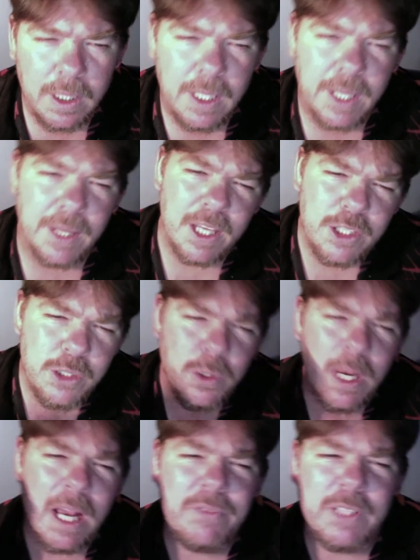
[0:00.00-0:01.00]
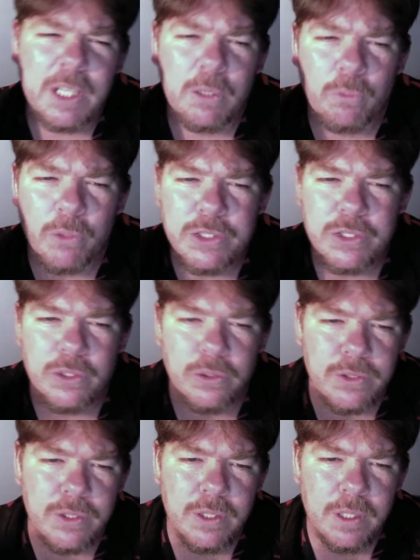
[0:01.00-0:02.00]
Unless you have the originals,